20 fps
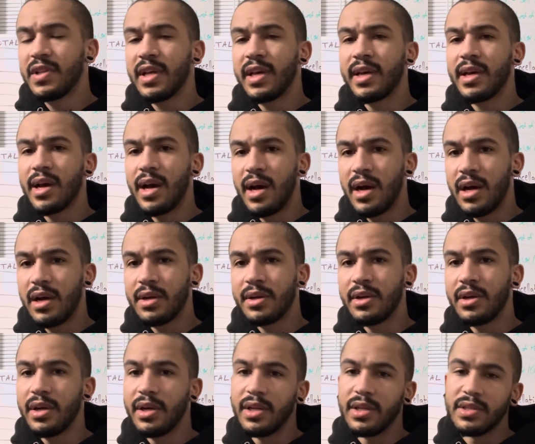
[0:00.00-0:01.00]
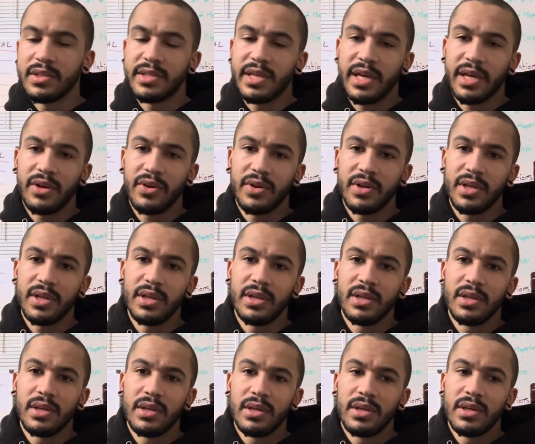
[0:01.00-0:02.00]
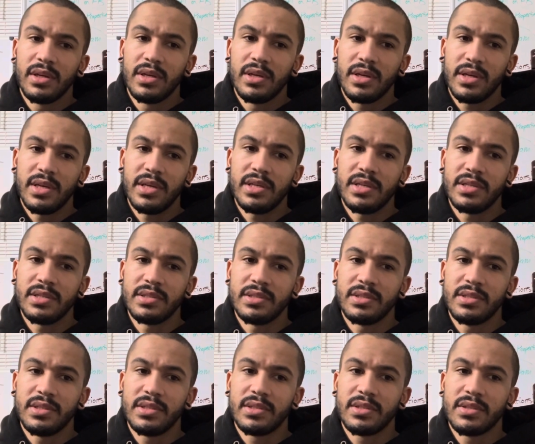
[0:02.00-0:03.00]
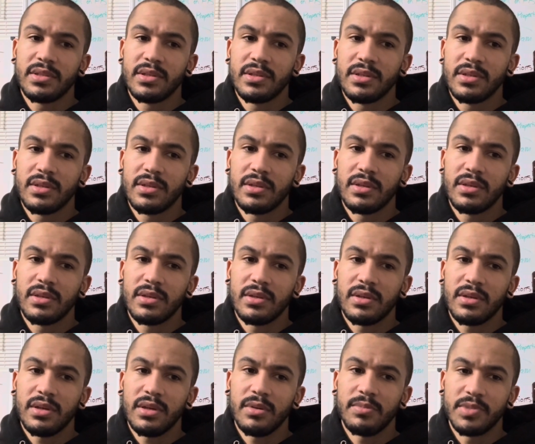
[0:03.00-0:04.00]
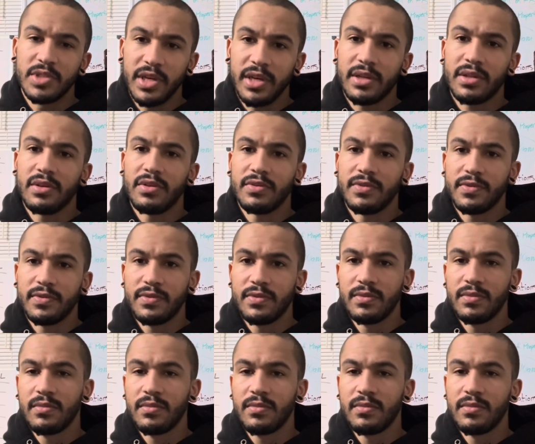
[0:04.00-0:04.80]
like honor and integrity is objective.